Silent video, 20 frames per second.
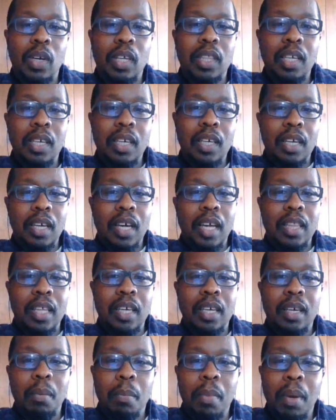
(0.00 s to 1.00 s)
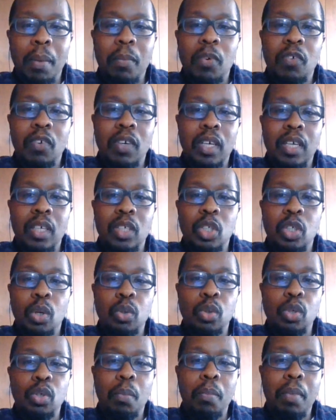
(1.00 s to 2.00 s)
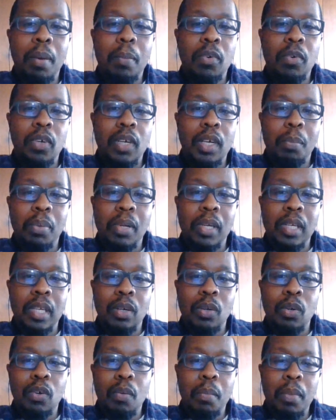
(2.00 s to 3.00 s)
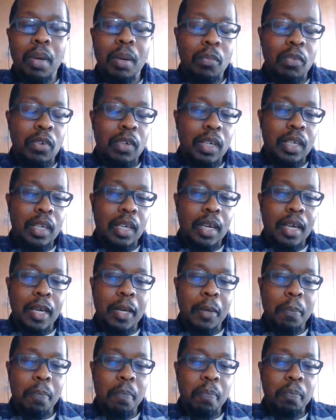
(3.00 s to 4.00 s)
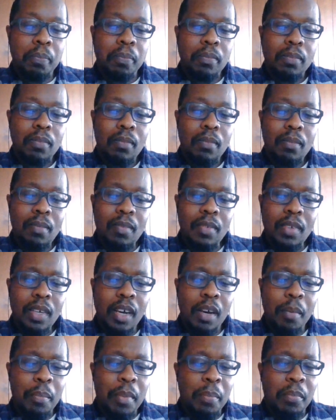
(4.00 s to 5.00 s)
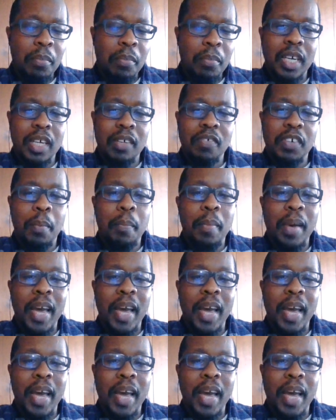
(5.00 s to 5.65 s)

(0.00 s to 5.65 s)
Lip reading: And so I think memory, a social memory, a political memory, a memory of